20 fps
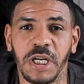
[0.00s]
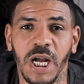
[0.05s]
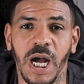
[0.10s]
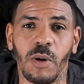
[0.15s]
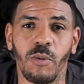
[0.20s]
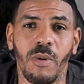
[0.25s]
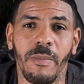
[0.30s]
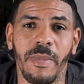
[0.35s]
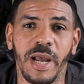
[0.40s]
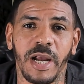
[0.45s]
out
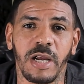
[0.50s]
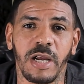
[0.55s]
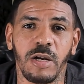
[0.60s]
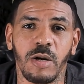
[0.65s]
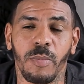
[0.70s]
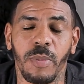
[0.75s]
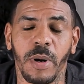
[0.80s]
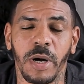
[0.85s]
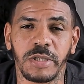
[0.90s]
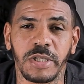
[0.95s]
with making your
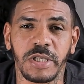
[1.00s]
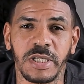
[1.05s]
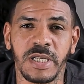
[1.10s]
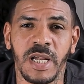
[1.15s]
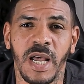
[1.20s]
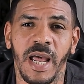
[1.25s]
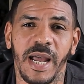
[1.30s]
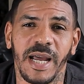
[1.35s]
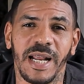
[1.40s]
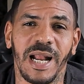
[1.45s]
purchase,
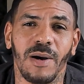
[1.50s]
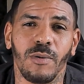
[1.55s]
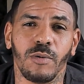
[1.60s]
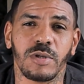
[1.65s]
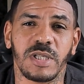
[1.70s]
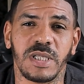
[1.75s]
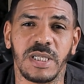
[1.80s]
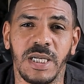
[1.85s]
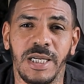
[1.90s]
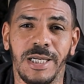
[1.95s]
and I will
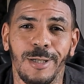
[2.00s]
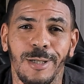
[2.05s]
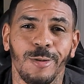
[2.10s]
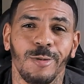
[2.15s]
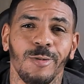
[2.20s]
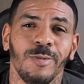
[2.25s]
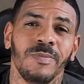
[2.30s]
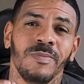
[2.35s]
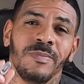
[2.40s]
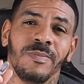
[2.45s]
see you
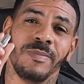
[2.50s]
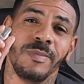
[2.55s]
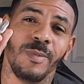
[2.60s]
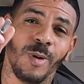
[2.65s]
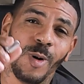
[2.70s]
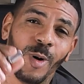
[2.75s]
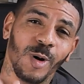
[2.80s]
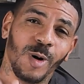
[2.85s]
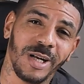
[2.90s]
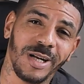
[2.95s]

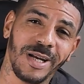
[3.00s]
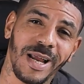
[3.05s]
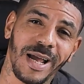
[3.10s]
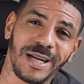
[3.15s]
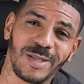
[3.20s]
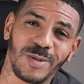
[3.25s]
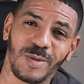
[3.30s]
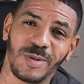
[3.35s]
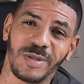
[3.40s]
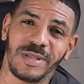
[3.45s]
on the
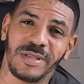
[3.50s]
next one.